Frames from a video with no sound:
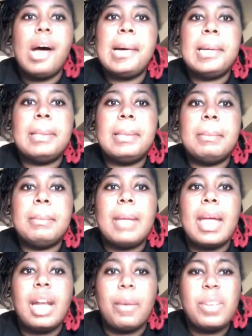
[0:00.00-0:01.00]

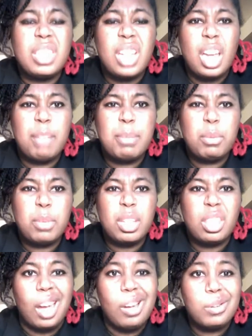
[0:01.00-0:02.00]
And I wasn't happy
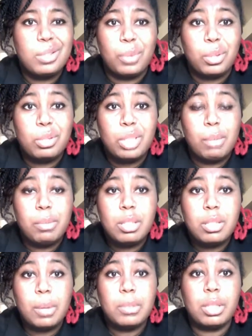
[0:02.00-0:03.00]
with how it was photoshopped.
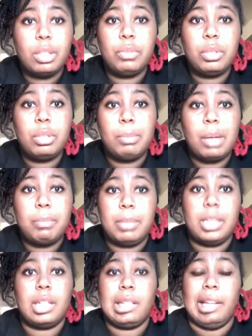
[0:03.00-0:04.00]
So I was interviewed about
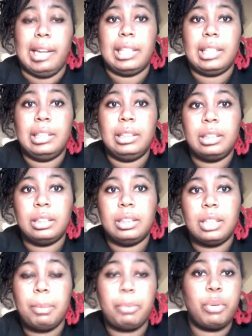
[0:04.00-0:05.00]
being like
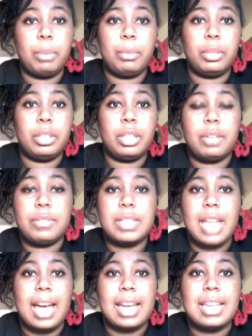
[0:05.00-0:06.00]
a performer of
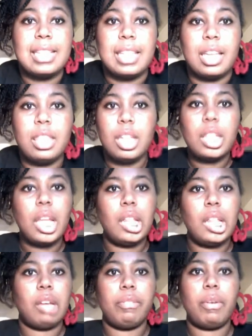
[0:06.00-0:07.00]
size, and then
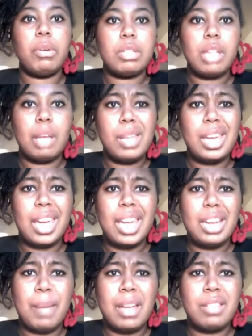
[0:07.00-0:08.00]
they like photoshopped like
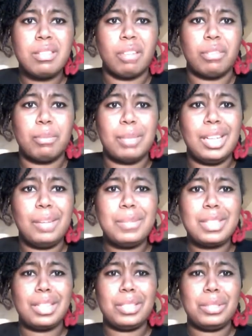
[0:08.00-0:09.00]
80 pounds off of me, and I
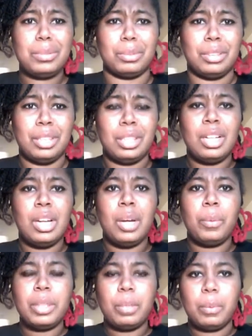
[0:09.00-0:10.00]
was like, dude,
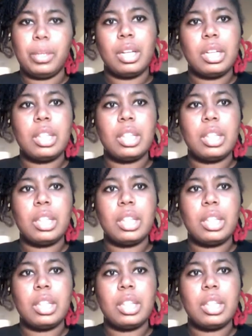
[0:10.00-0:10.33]
what in the world?